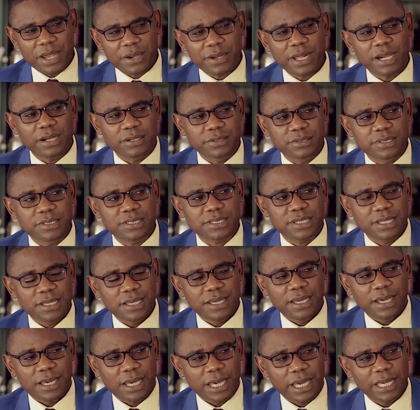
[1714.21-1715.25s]
around,
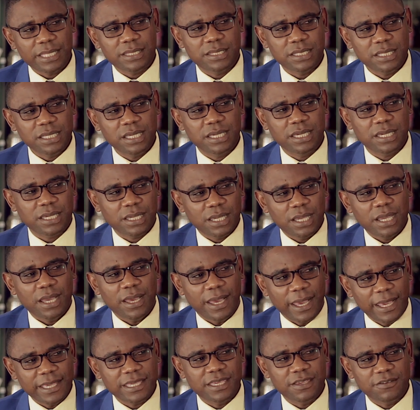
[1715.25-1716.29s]
I think
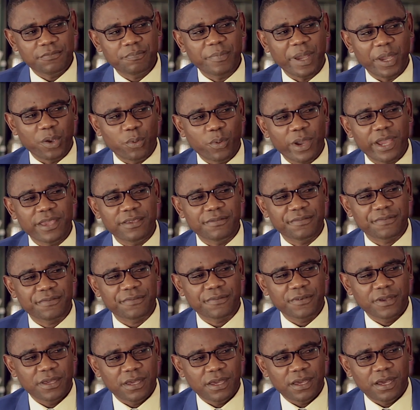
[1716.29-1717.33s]
I give my wife
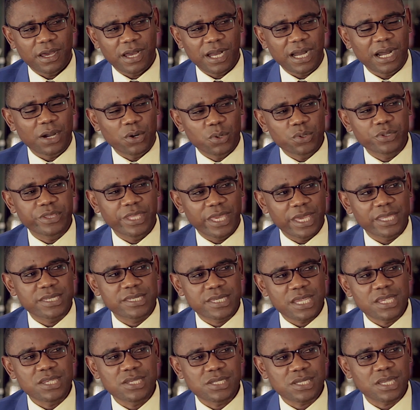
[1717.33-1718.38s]
all the
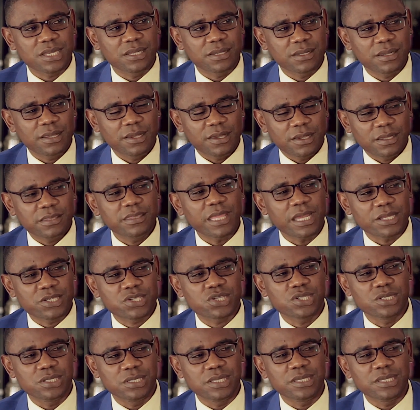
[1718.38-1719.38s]
attention that she